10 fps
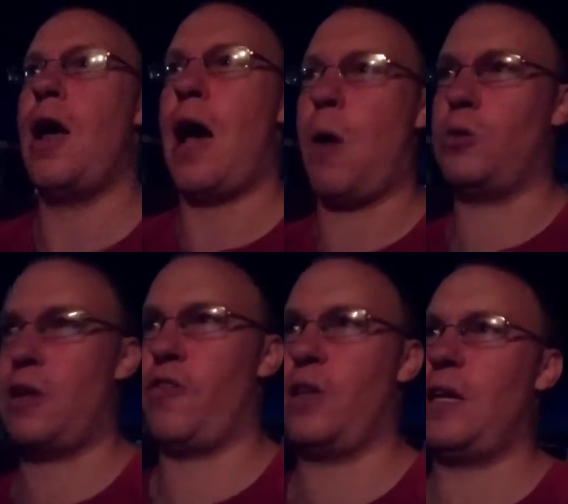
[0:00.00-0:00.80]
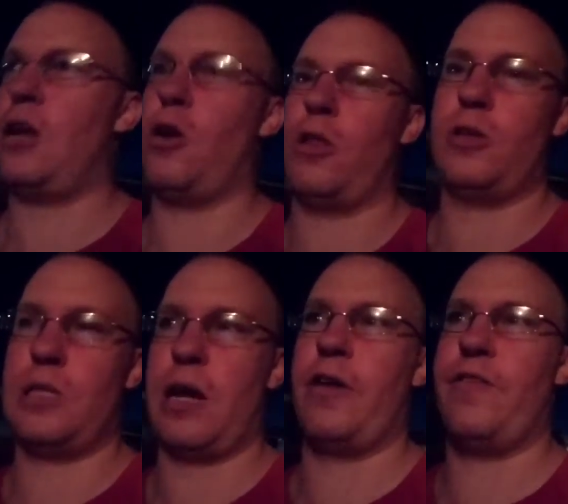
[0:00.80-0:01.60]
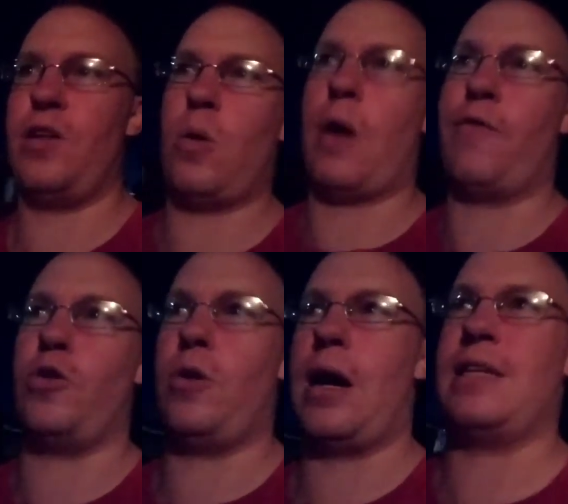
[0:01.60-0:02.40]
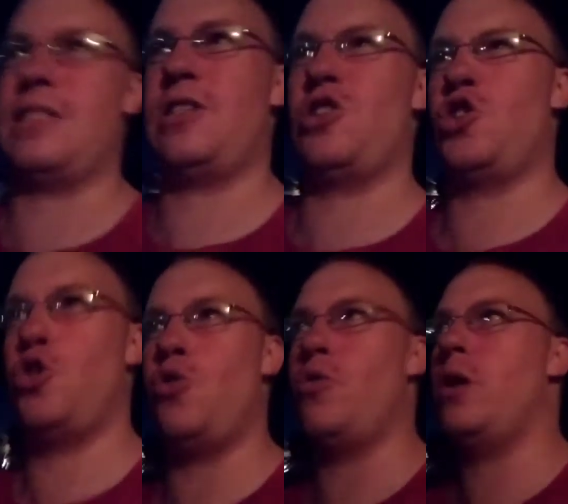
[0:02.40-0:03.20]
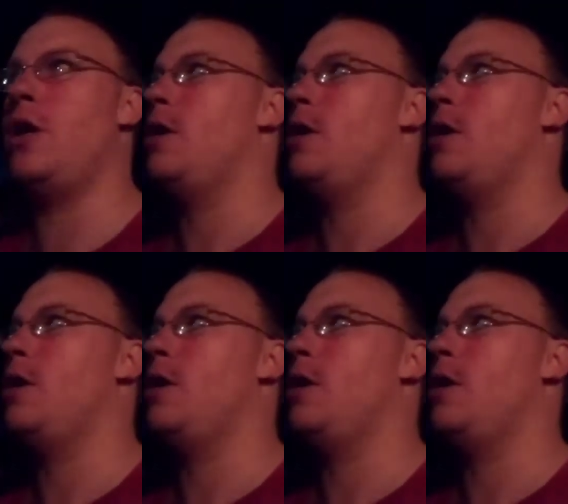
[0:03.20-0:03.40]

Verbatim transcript: I will definitely get another scary video out for you guys soon.